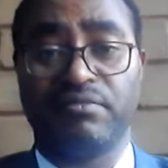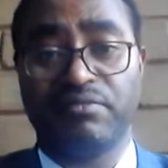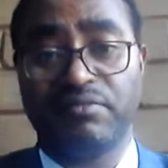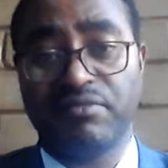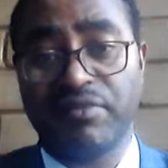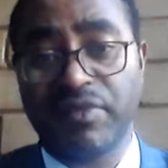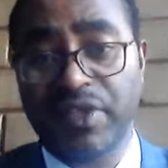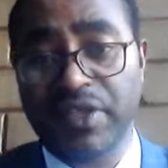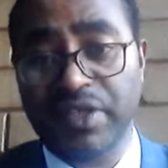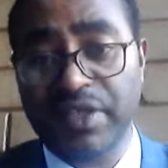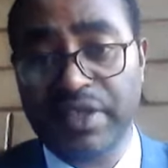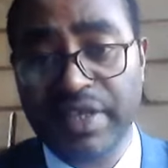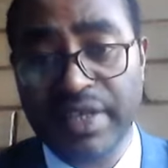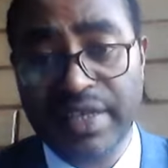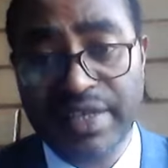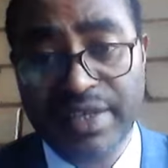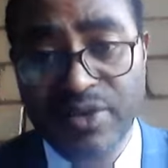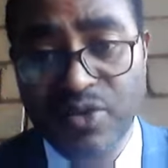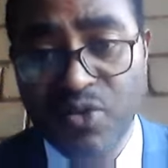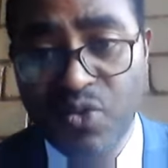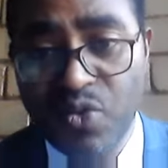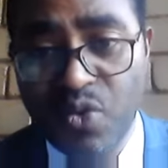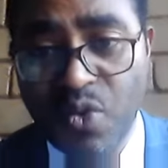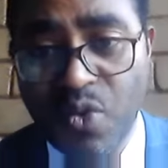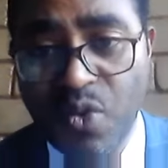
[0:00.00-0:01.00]

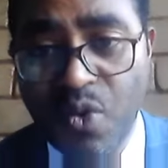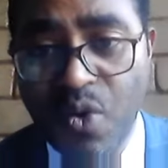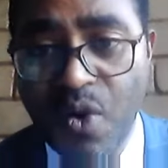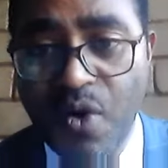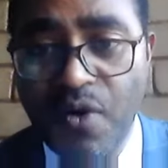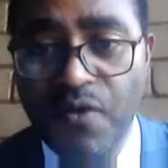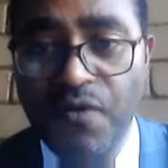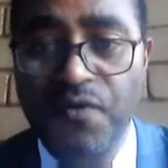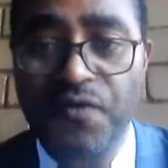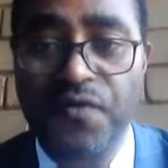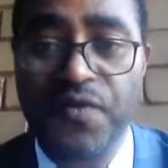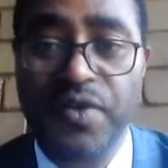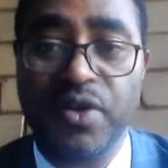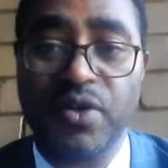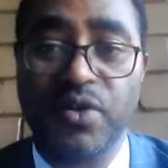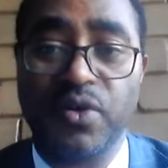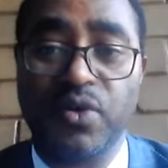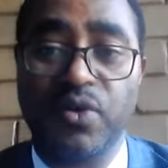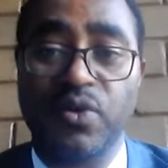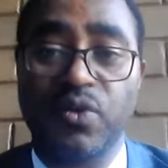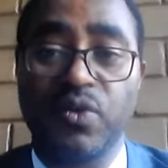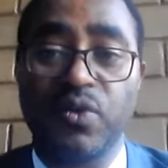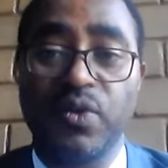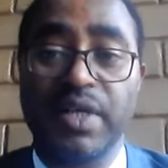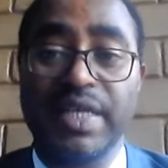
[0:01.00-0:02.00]
risk of you
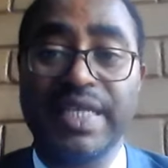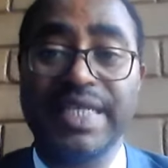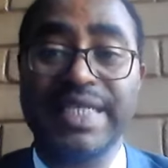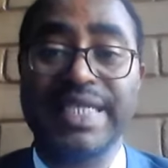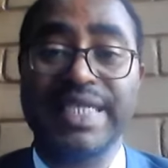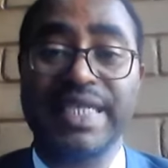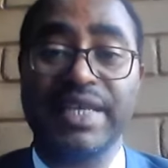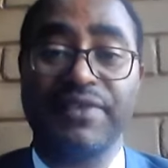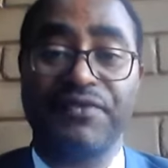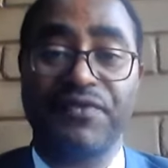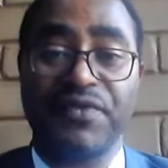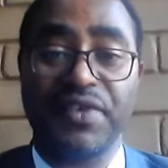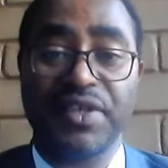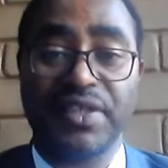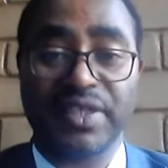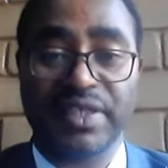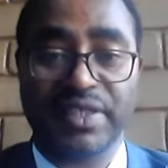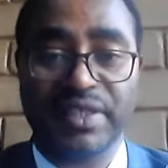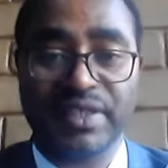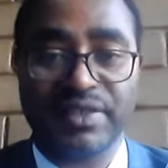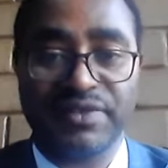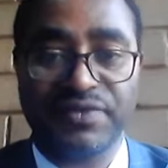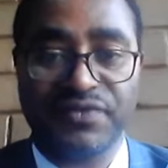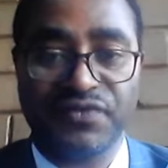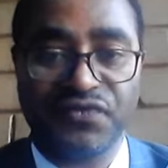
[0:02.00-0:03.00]
know
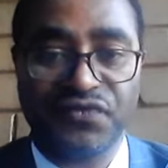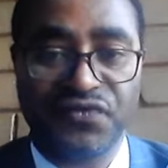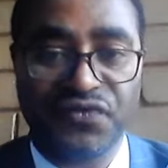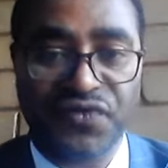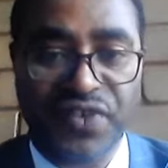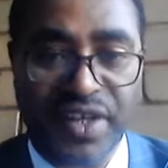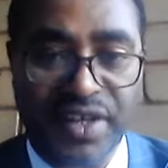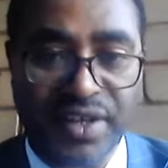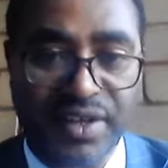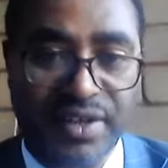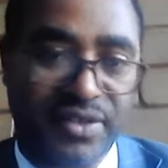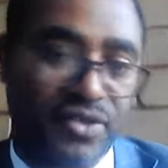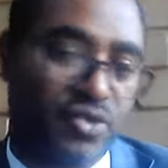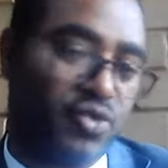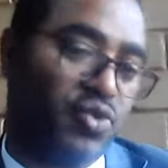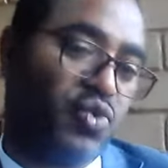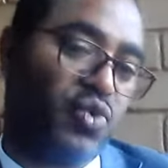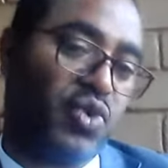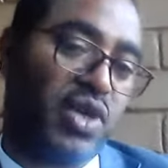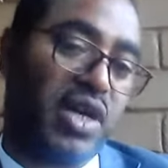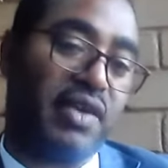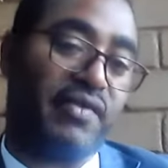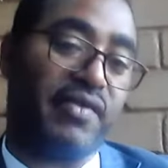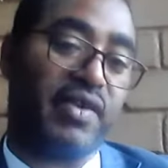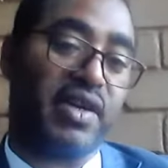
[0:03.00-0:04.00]
insufficient funds to
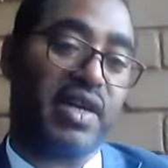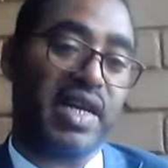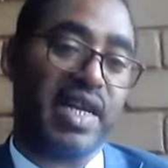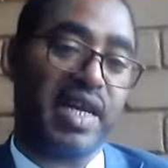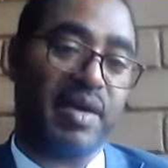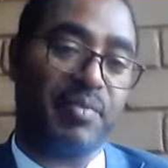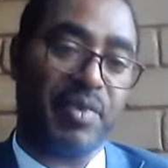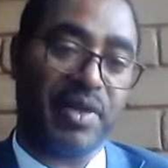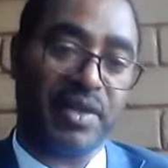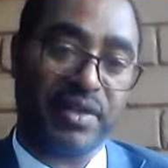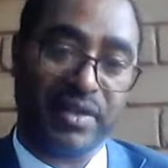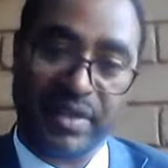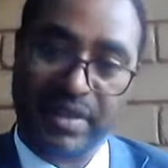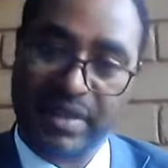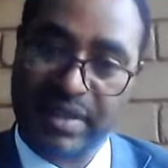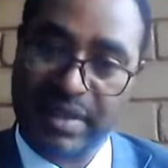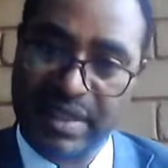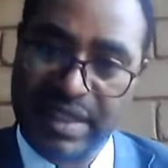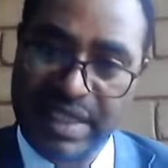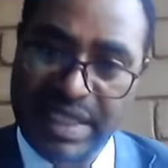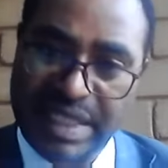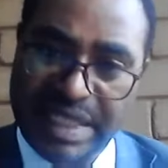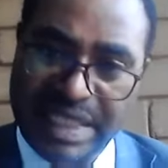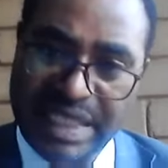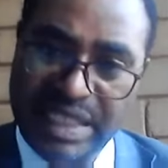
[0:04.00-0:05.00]
cover
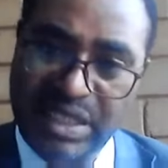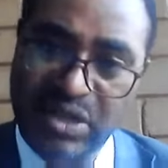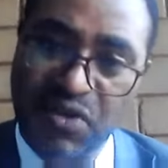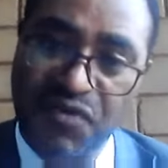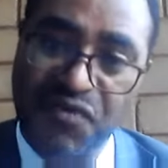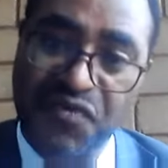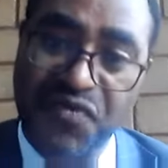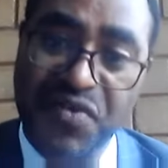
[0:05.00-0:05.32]
liabilities risk of